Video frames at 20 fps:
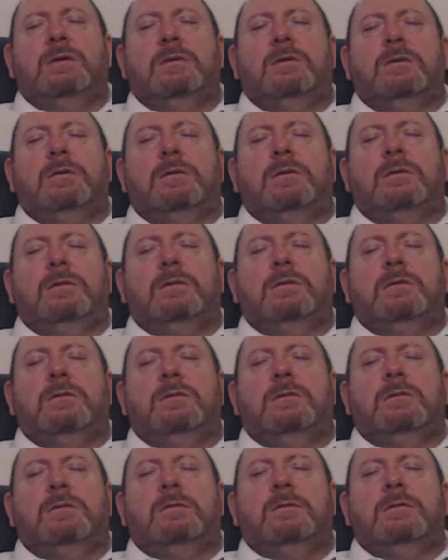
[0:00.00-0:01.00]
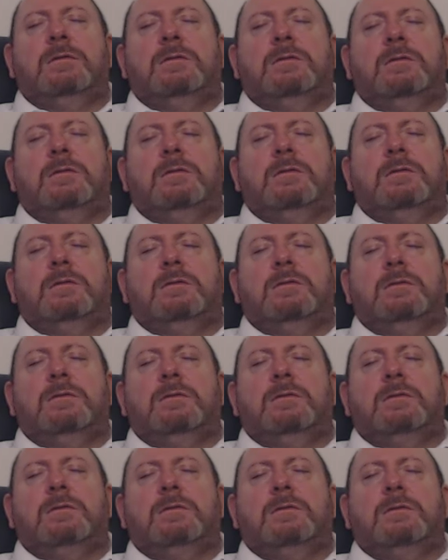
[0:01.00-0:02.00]

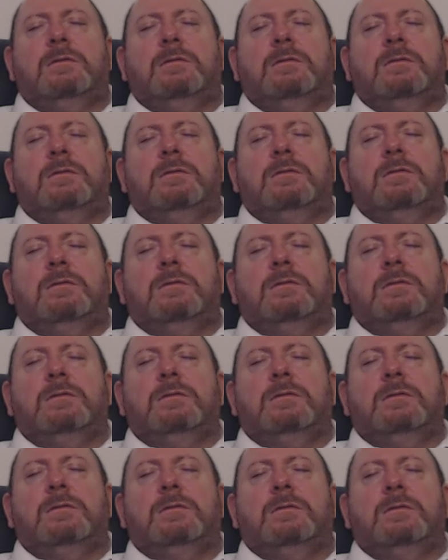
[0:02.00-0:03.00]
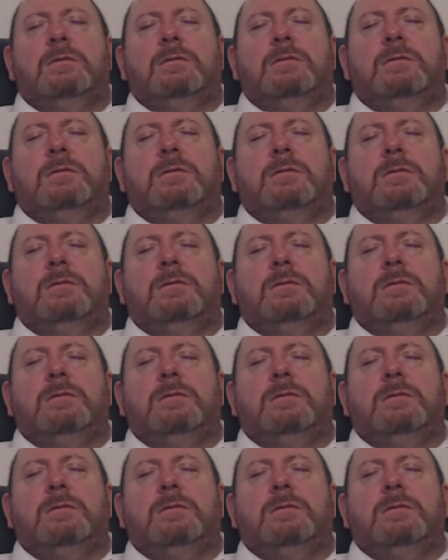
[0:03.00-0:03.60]
No one is speaking in this clip.